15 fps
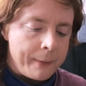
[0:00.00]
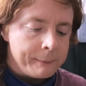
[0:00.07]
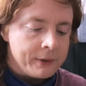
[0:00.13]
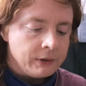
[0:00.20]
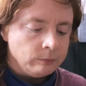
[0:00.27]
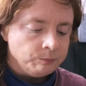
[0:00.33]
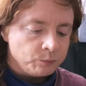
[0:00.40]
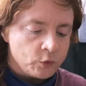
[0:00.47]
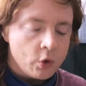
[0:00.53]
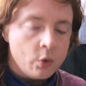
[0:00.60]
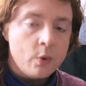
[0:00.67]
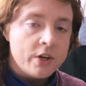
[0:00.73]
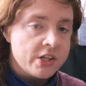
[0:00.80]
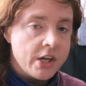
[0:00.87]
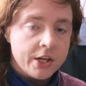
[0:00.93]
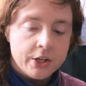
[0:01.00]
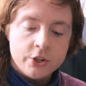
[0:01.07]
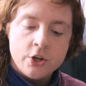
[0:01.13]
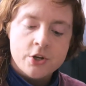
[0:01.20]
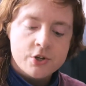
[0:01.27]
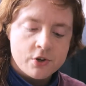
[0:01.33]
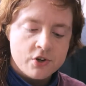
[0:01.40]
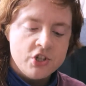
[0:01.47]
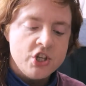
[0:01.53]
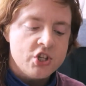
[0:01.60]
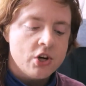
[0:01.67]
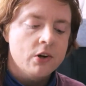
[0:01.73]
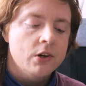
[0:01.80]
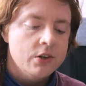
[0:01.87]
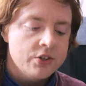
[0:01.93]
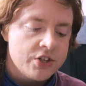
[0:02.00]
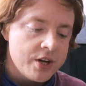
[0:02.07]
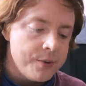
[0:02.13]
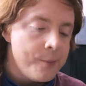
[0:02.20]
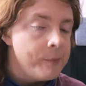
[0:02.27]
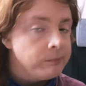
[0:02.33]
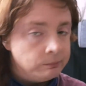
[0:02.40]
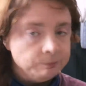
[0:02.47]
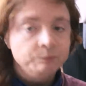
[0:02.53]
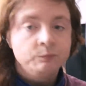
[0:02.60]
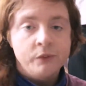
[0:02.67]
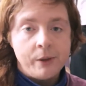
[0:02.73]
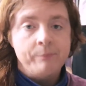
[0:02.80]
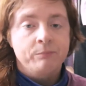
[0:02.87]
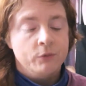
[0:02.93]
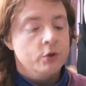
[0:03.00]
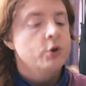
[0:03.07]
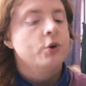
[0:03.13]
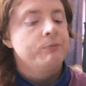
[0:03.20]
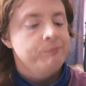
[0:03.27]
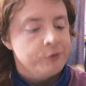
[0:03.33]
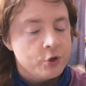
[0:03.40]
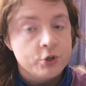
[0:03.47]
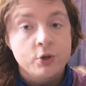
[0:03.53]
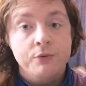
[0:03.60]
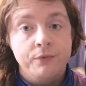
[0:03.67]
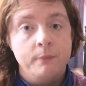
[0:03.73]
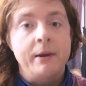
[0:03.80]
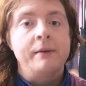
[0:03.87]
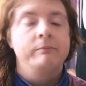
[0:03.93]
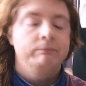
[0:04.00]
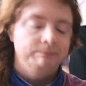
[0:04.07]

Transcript: but always like a nice crunchy chocolate. So, yeah, good enough for me.